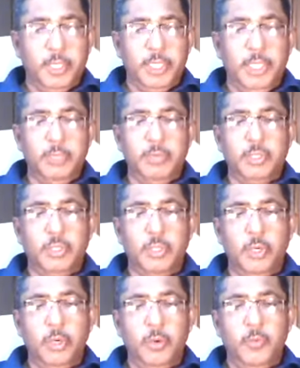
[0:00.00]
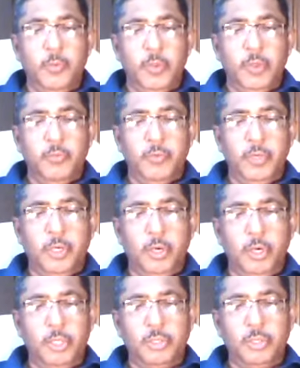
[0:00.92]
Even so, we
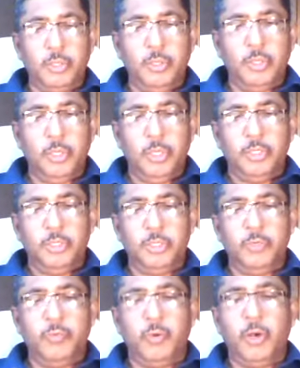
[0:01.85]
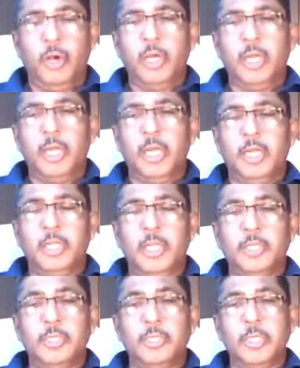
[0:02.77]
also should walk in
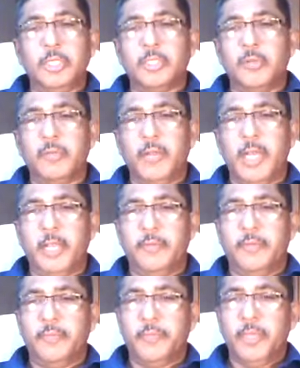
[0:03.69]
the newness of life.